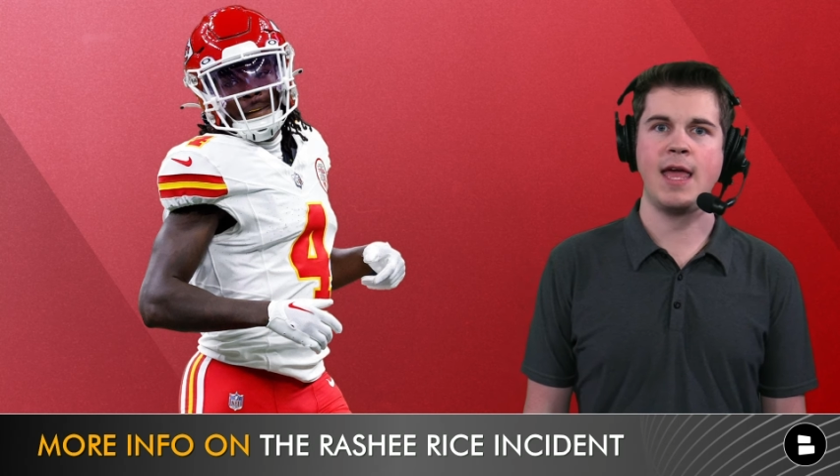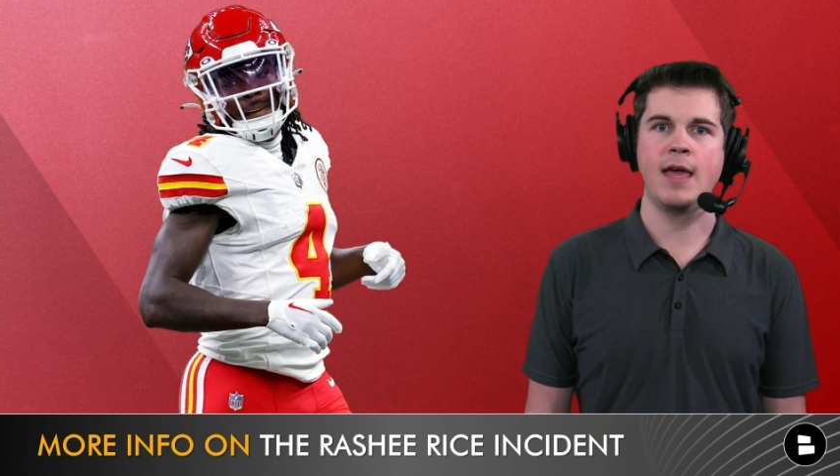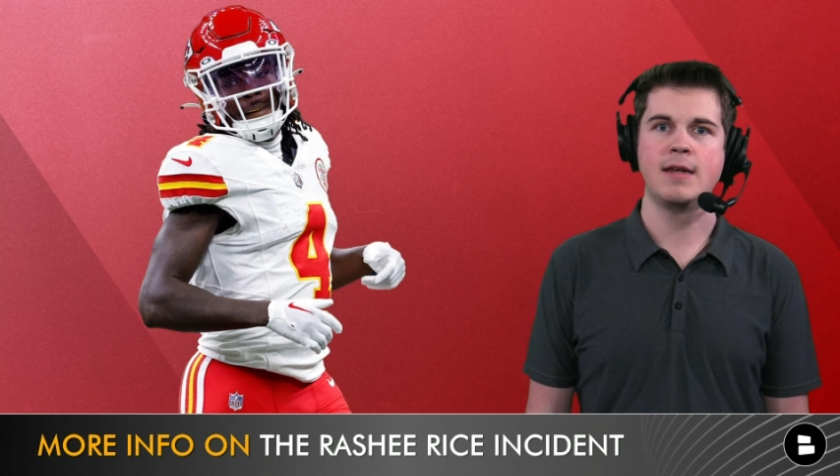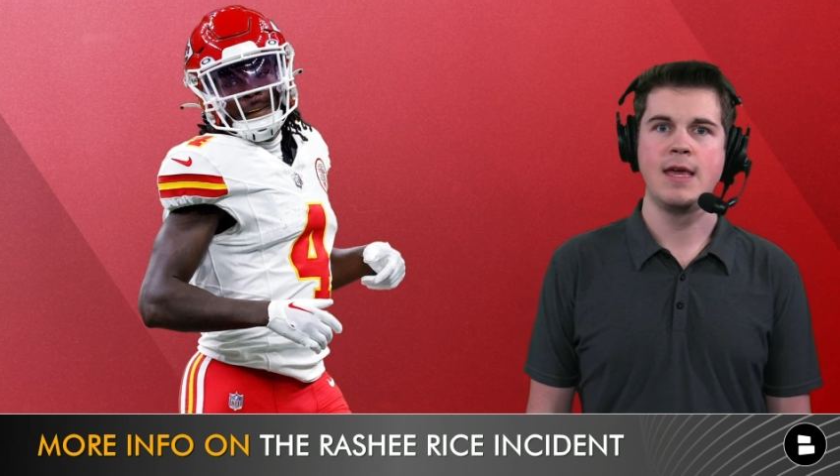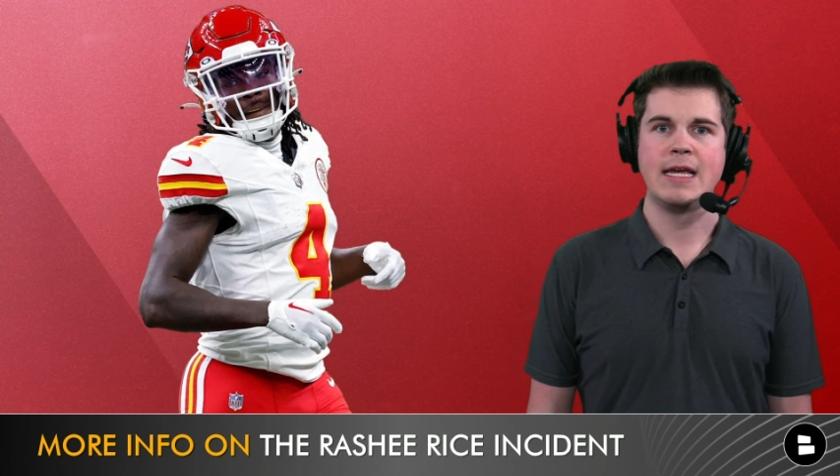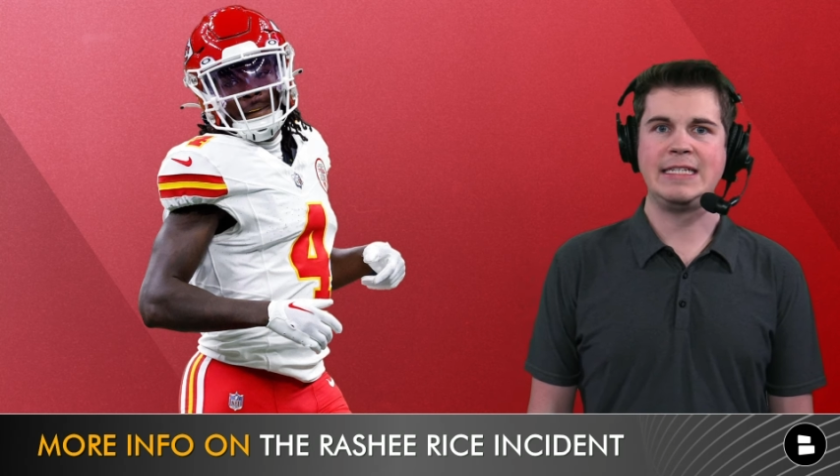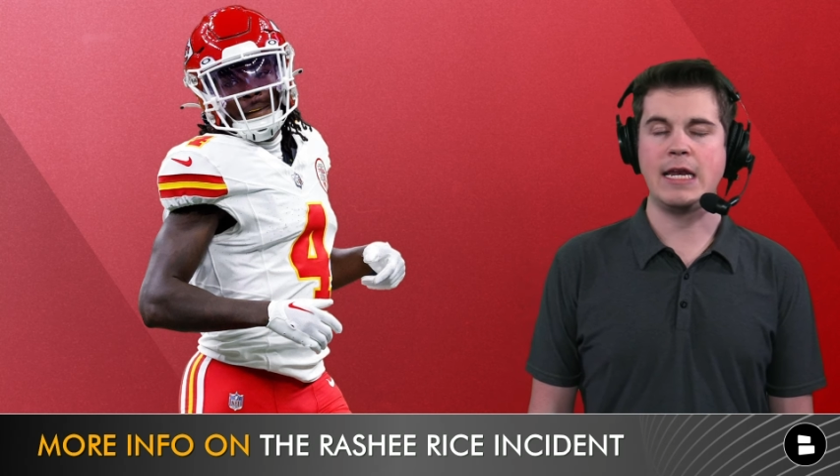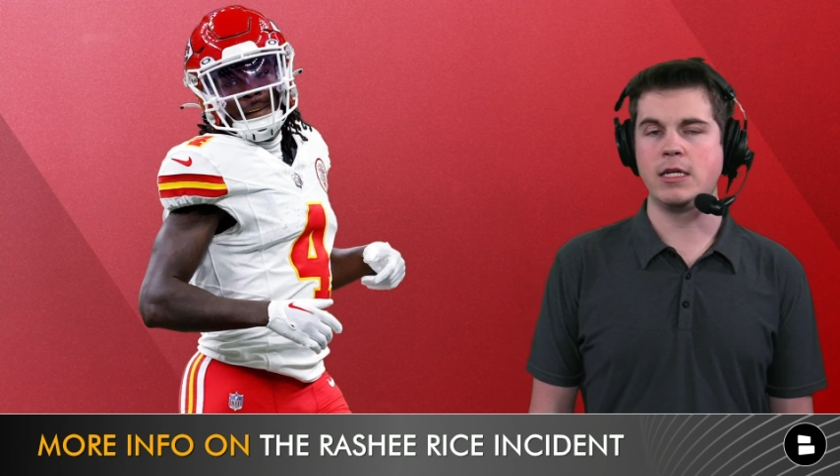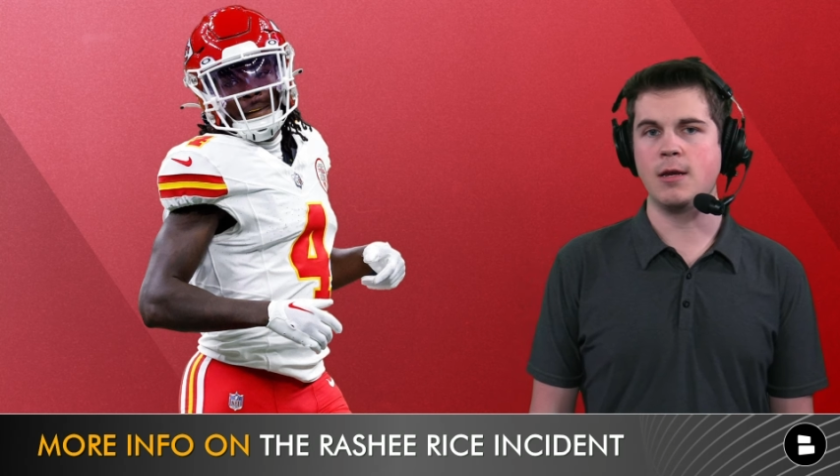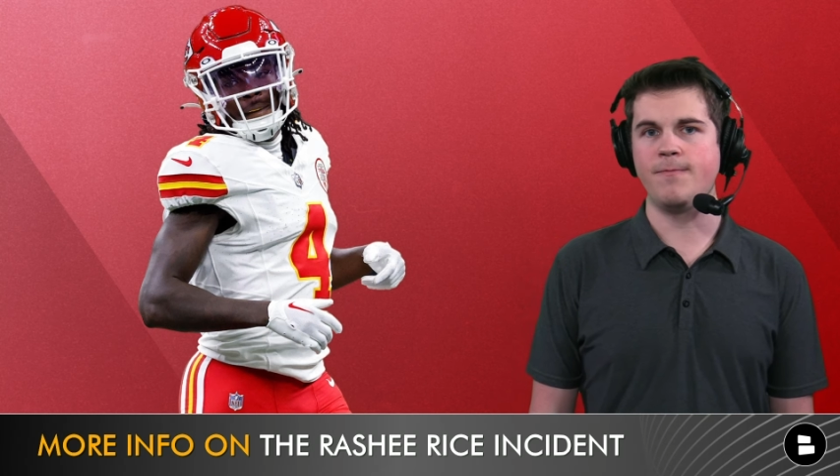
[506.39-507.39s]
and
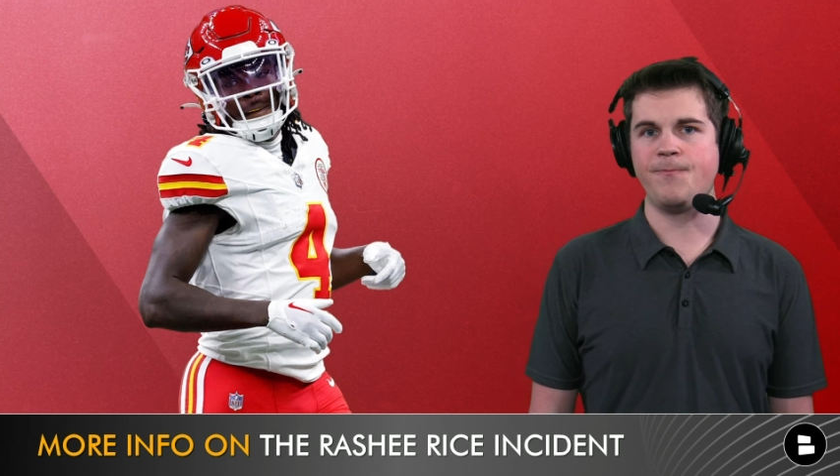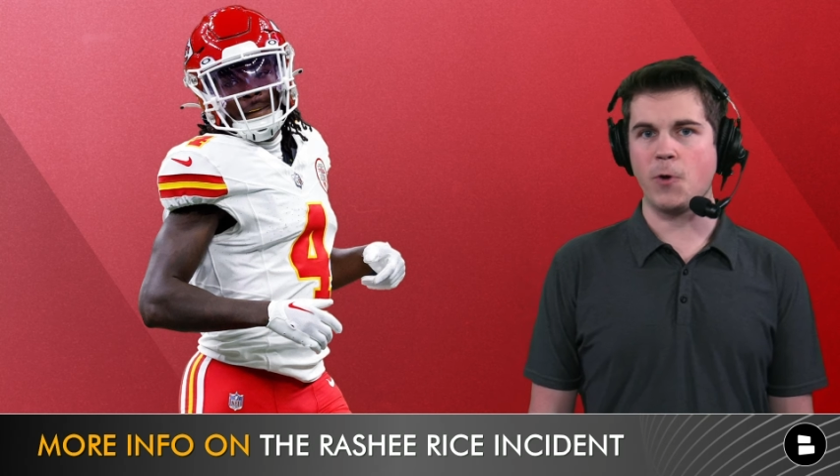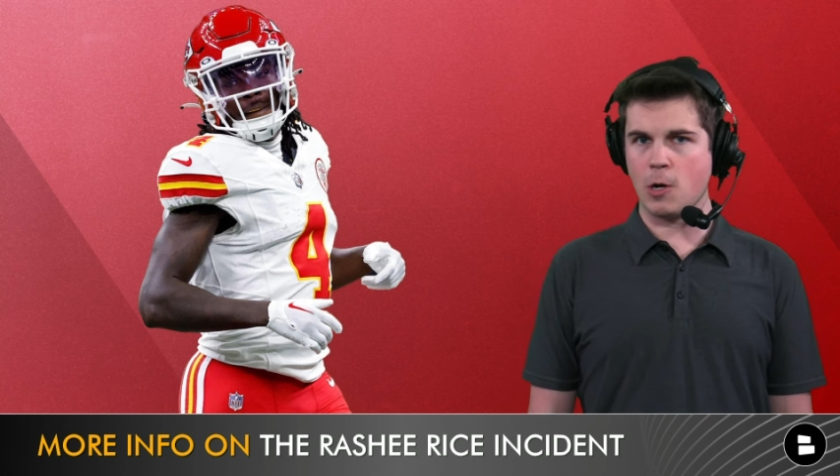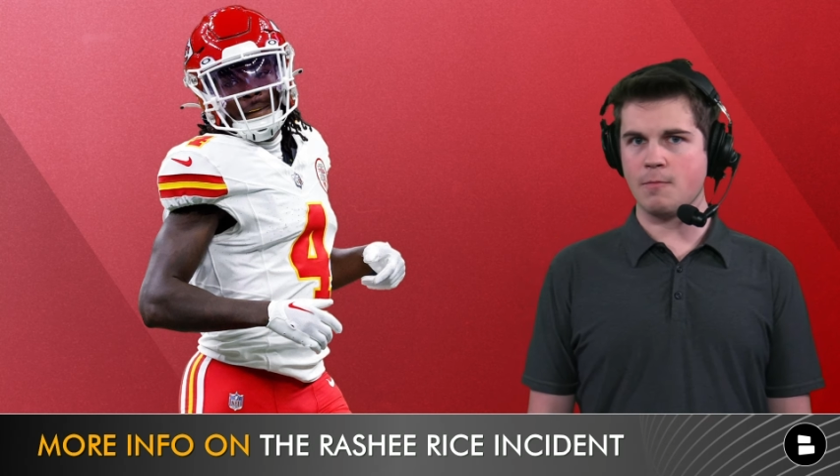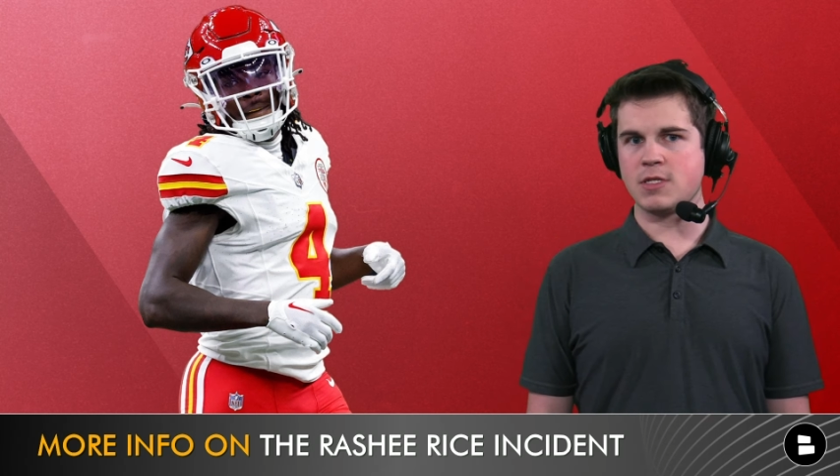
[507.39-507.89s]
did confirm